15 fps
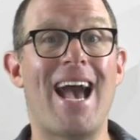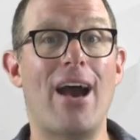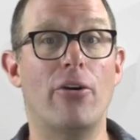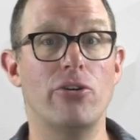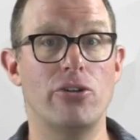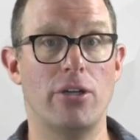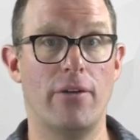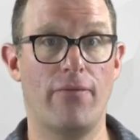
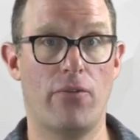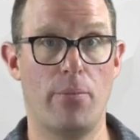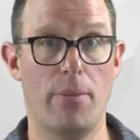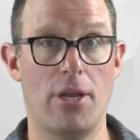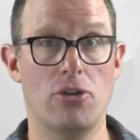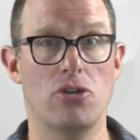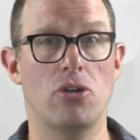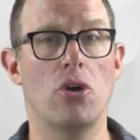allergen
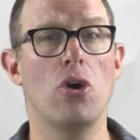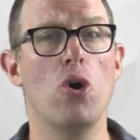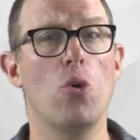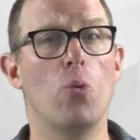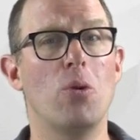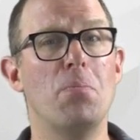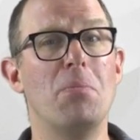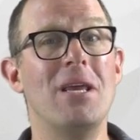information
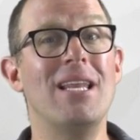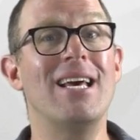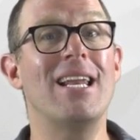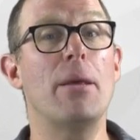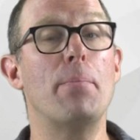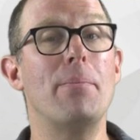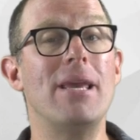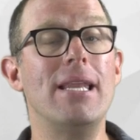would mean an
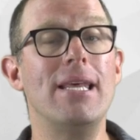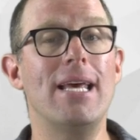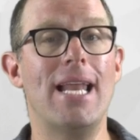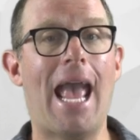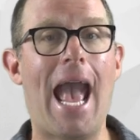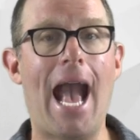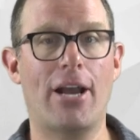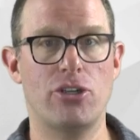
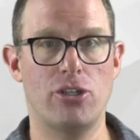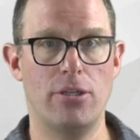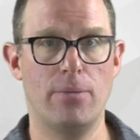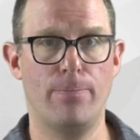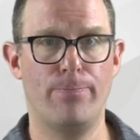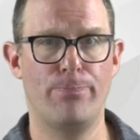immediate action.